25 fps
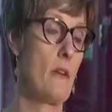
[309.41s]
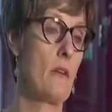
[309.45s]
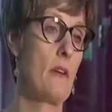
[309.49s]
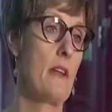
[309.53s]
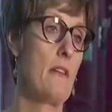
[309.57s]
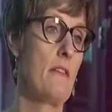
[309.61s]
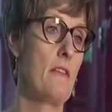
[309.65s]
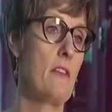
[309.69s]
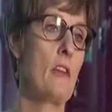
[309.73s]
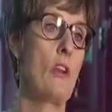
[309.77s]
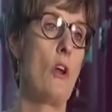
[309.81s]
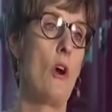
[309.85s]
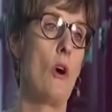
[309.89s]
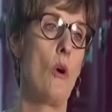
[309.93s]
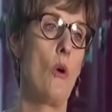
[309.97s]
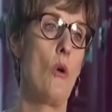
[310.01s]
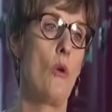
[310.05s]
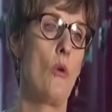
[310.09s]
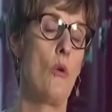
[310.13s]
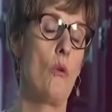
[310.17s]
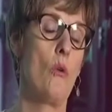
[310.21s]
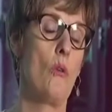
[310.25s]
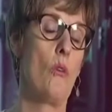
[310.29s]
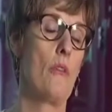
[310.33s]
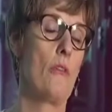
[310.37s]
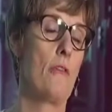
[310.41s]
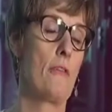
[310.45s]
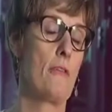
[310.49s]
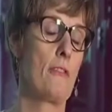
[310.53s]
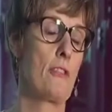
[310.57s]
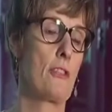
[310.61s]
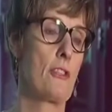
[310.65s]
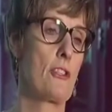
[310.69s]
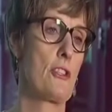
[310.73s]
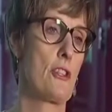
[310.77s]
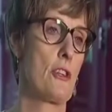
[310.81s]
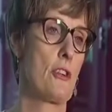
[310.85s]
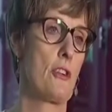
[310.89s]
I don't even know
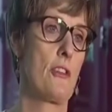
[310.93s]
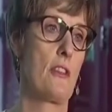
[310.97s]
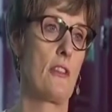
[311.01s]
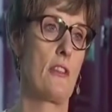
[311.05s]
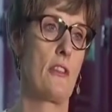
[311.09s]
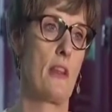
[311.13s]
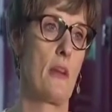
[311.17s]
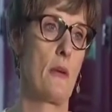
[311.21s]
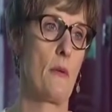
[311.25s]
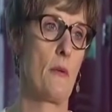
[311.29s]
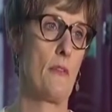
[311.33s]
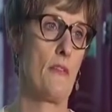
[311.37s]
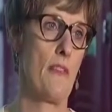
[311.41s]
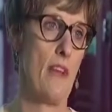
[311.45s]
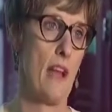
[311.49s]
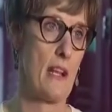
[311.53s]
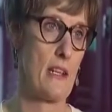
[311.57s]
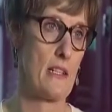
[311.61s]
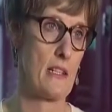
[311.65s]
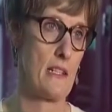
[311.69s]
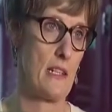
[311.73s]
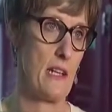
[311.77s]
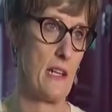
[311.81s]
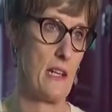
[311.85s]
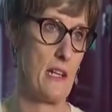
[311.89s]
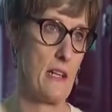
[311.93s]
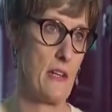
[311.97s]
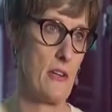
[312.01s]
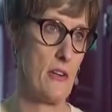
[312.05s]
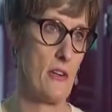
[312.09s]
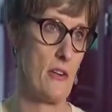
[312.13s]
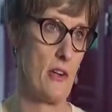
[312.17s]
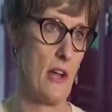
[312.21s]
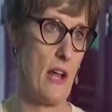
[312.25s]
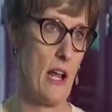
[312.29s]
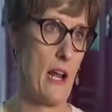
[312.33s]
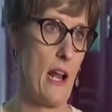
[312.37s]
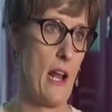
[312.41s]
for sure that they were
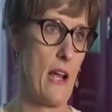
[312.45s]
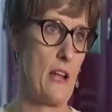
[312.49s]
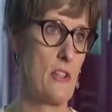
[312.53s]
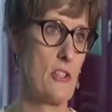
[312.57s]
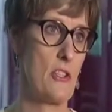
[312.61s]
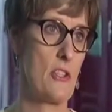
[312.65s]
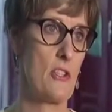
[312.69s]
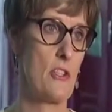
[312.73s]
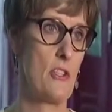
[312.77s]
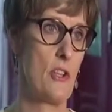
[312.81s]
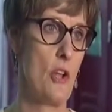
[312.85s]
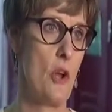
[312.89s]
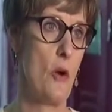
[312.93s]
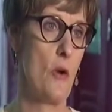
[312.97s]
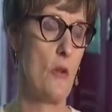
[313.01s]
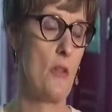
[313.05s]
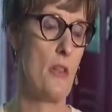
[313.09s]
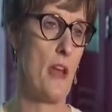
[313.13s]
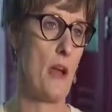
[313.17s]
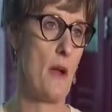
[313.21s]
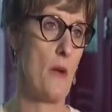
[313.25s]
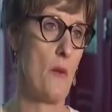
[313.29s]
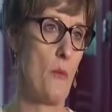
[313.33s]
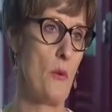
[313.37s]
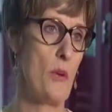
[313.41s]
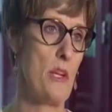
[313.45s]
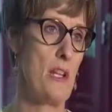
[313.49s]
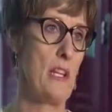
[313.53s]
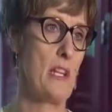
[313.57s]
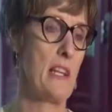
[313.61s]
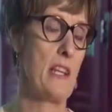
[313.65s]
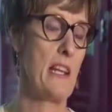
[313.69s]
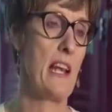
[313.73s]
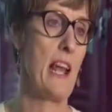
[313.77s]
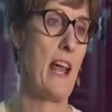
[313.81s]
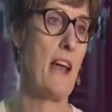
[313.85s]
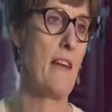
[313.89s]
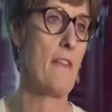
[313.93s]
vaccinated or not. I just know that we
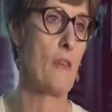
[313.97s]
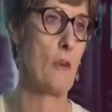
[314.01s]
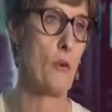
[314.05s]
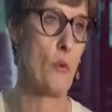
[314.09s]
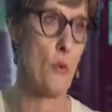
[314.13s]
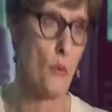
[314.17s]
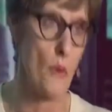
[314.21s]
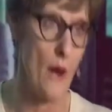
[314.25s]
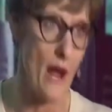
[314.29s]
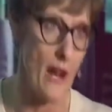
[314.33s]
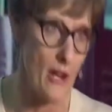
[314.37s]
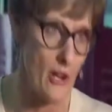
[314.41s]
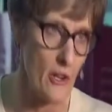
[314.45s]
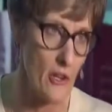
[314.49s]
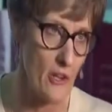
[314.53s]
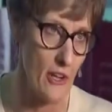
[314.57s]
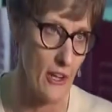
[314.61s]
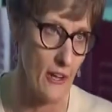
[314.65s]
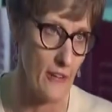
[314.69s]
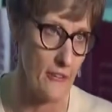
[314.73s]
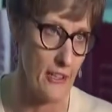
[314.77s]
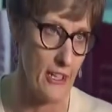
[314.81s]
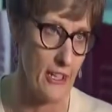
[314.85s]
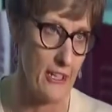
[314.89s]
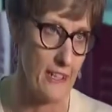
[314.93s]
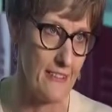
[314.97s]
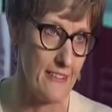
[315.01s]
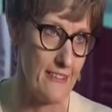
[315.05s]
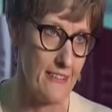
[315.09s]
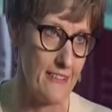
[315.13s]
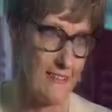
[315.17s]
didn't have a record of it.